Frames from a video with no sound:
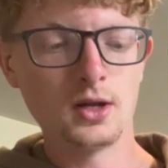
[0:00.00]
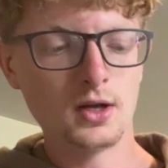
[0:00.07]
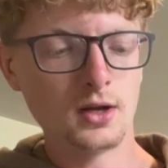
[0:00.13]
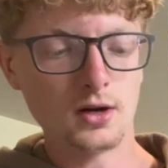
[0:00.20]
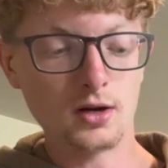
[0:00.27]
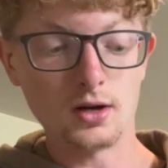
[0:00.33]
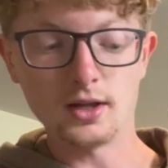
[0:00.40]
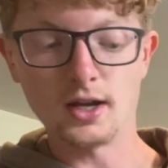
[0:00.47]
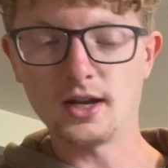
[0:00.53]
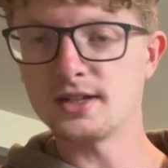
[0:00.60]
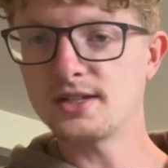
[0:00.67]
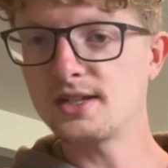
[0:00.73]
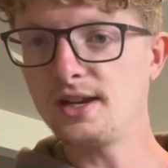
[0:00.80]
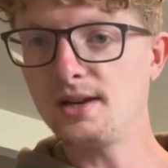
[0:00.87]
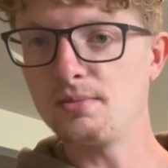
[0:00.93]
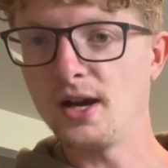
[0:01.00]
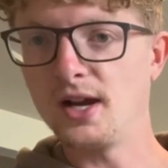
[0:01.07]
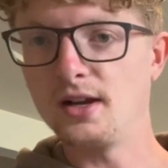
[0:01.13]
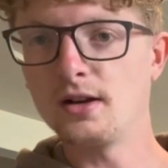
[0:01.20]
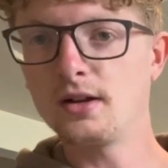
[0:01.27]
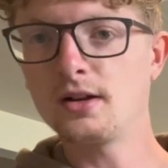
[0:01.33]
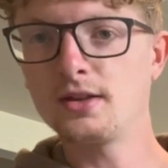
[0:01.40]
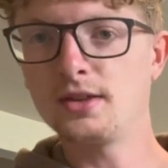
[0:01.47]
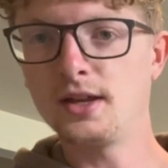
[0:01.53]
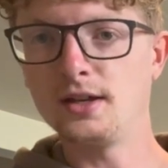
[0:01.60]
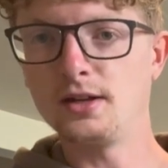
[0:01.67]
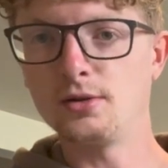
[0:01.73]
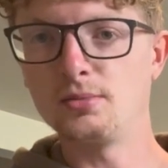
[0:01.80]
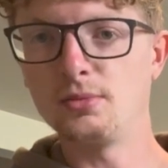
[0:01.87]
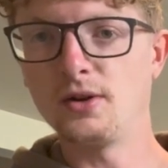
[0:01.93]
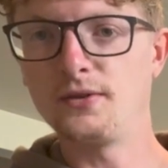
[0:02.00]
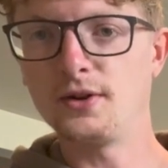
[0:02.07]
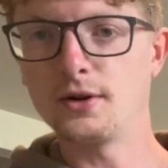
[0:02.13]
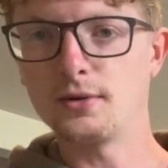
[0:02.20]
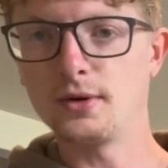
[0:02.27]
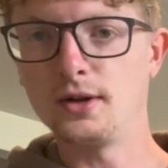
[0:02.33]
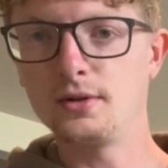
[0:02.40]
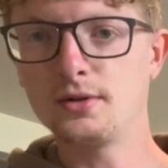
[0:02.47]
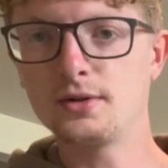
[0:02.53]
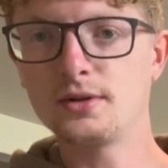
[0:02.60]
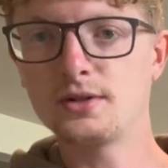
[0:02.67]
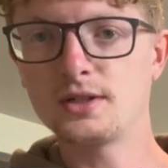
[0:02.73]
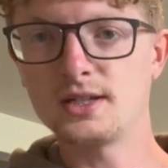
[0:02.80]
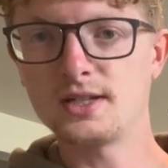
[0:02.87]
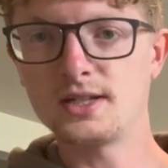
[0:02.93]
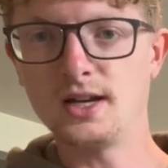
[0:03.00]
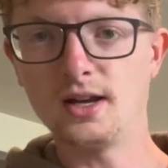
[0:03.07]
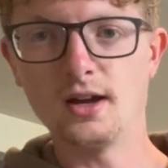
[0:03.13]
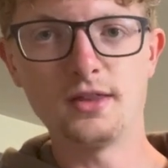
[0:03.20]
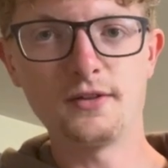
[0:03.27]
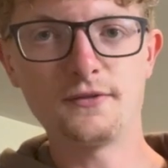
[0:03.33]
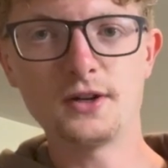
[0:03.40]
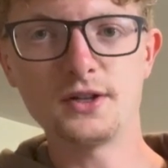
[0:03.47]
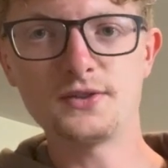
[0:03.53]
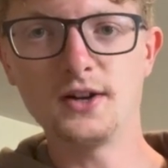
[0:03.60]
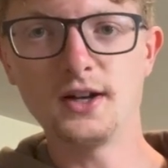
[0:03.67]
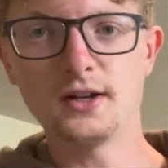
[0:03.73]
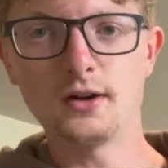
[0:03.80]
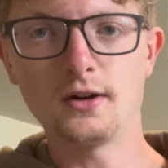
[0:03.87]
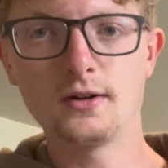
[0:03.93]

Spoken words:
or like a C minor, then you would move your root to C on the first finger.